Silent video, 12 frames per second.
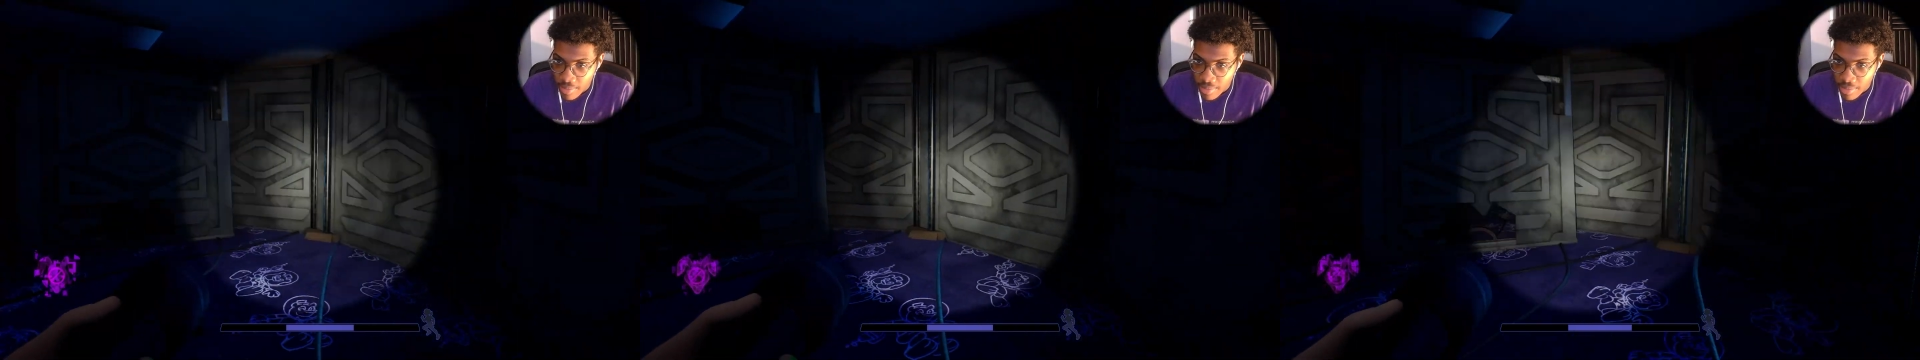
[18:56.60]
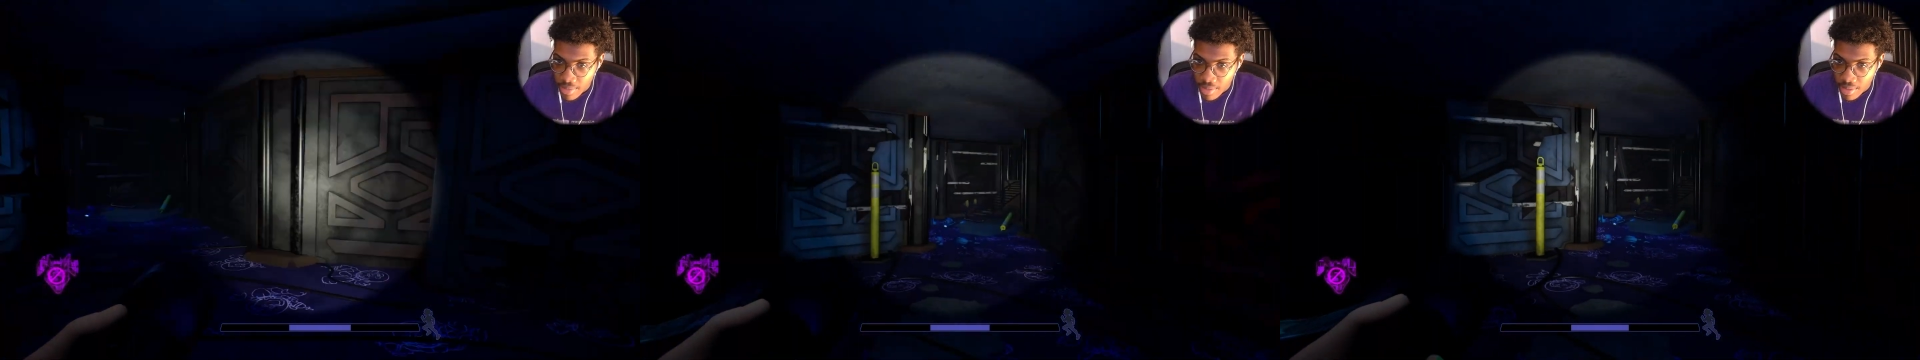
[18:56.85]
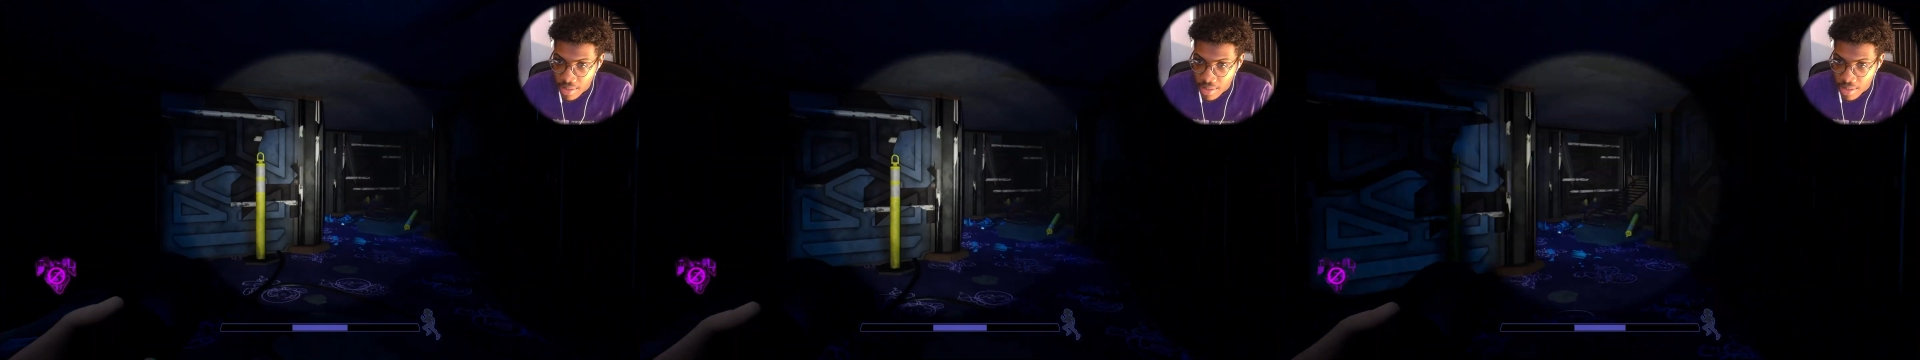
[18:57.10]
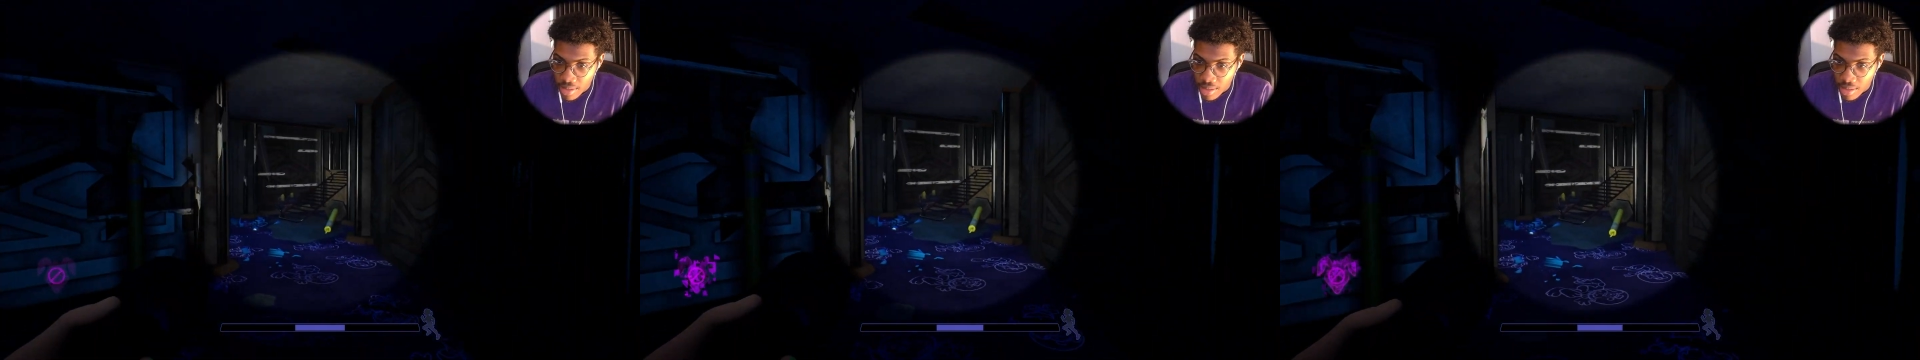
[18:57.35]

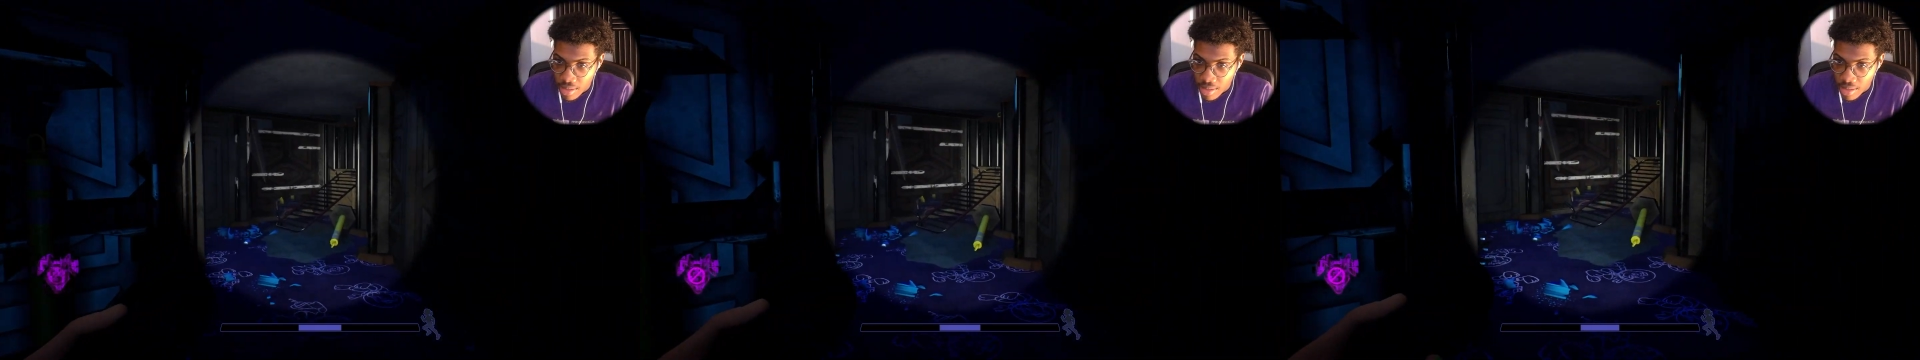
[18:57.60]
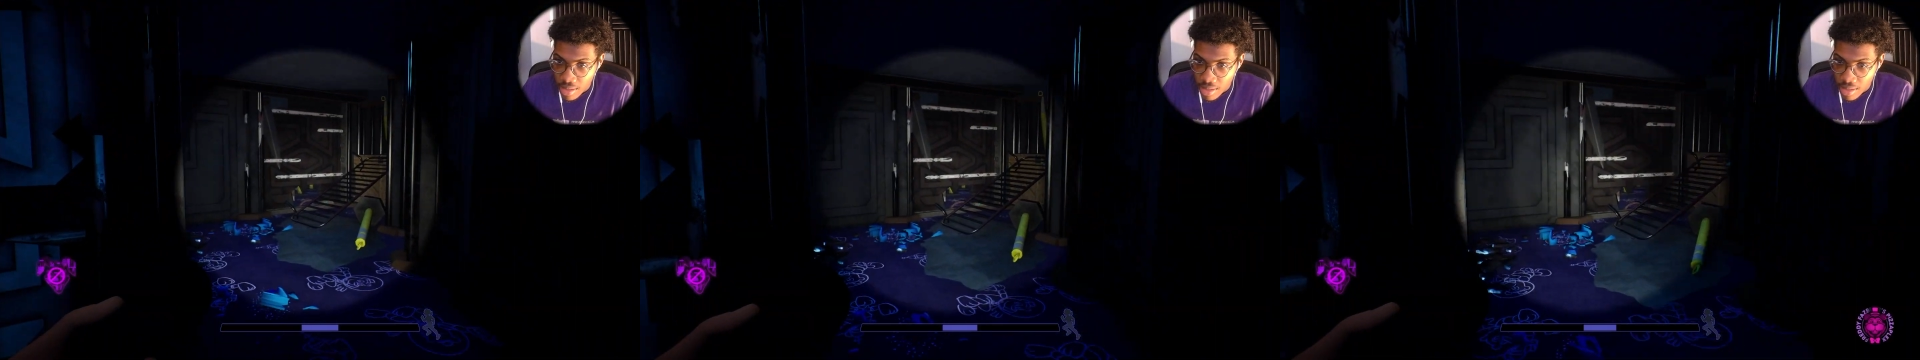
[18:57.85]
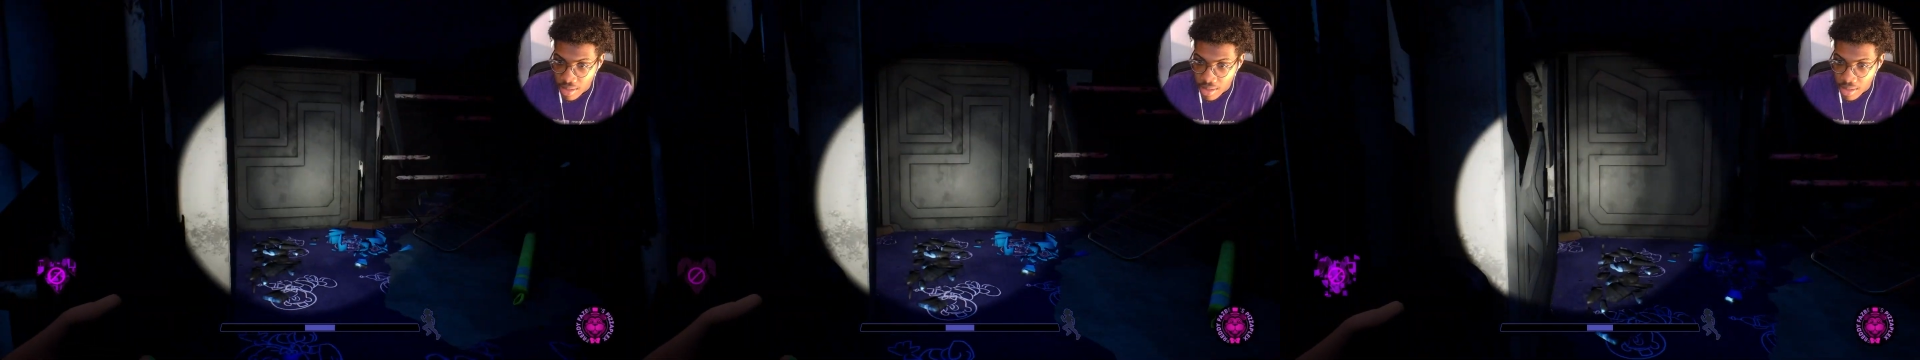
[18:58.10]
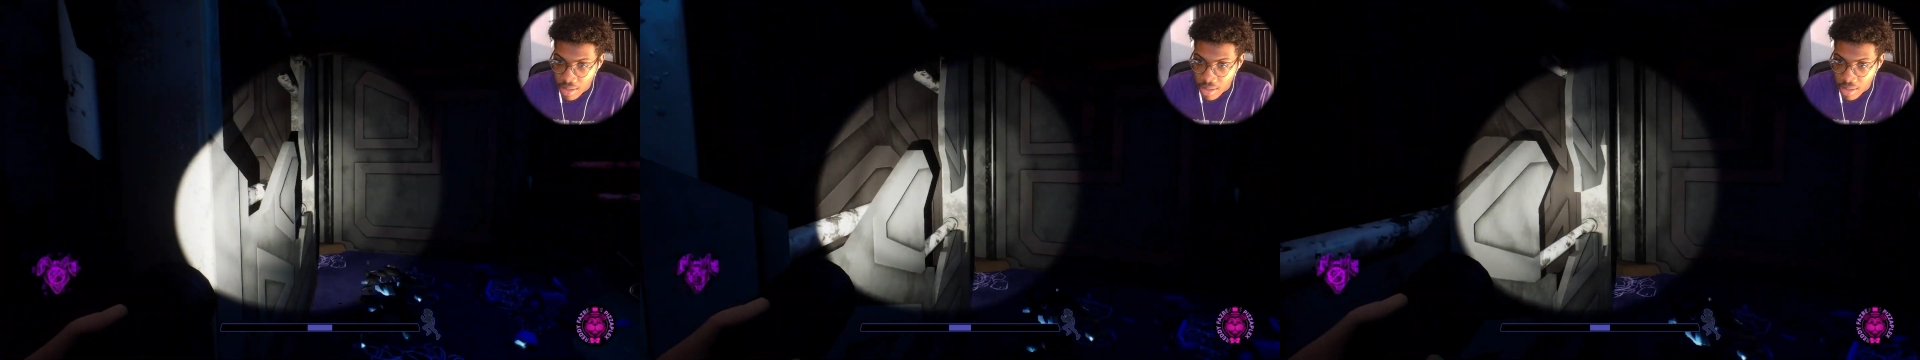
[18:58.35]

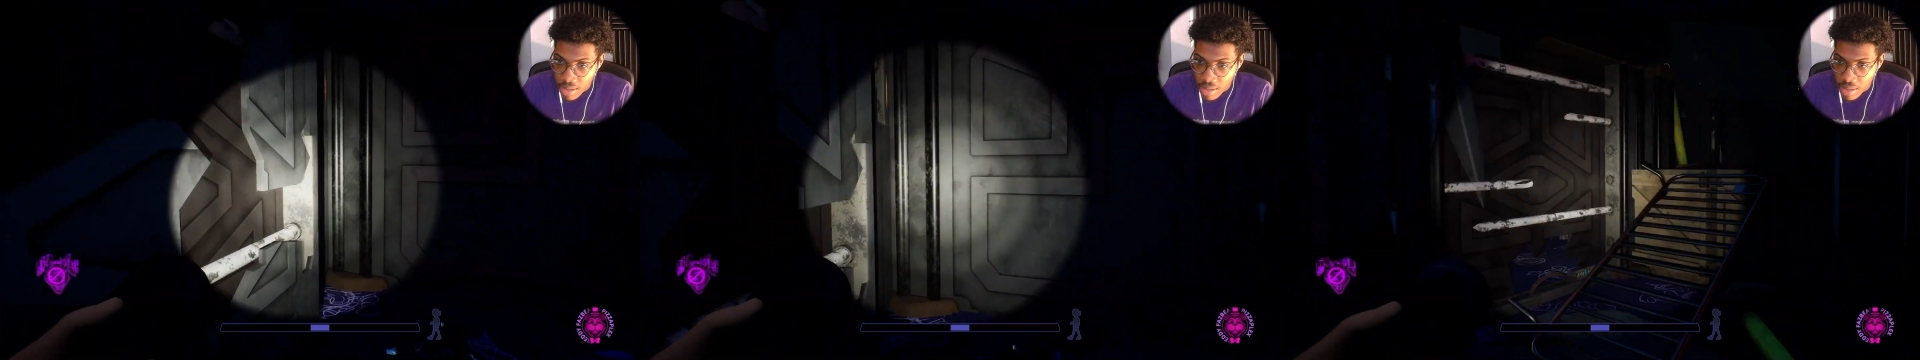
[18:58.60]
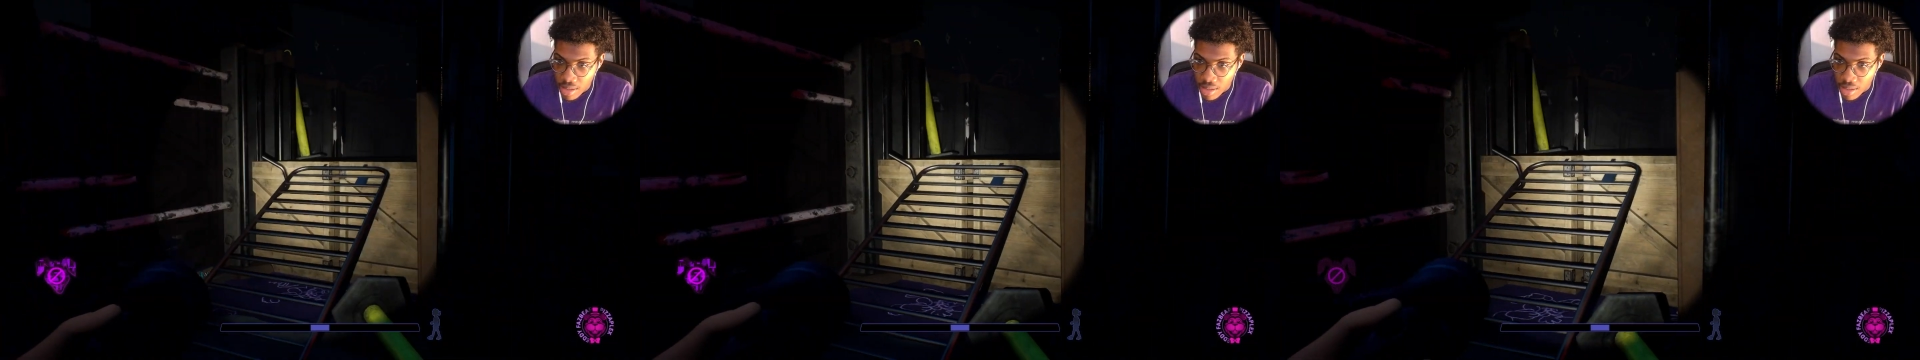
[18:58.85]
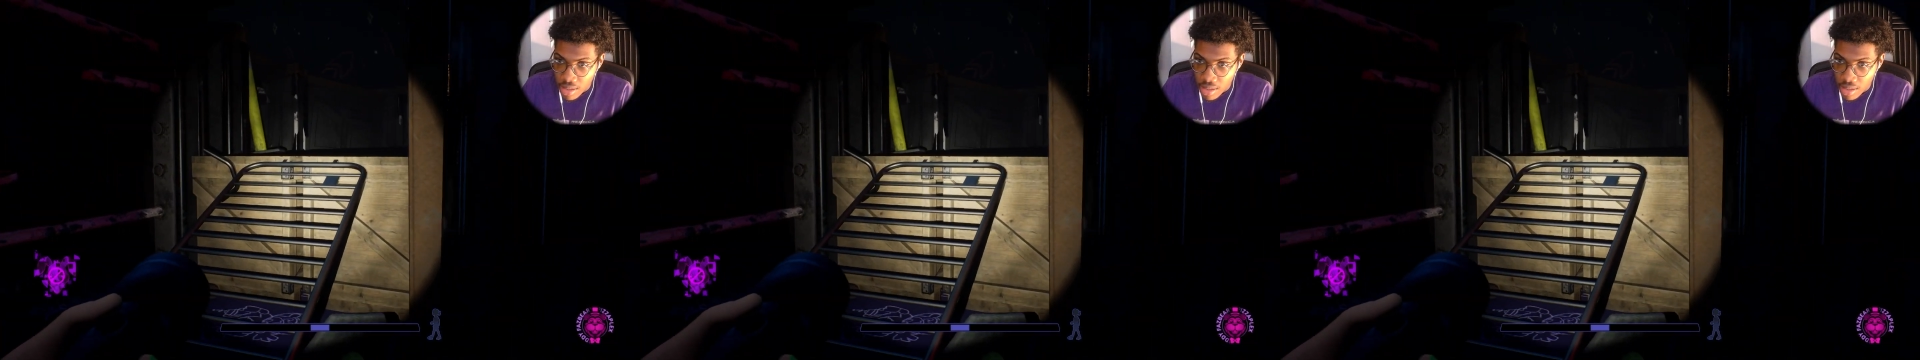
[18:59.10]
No one is speaking in this clip.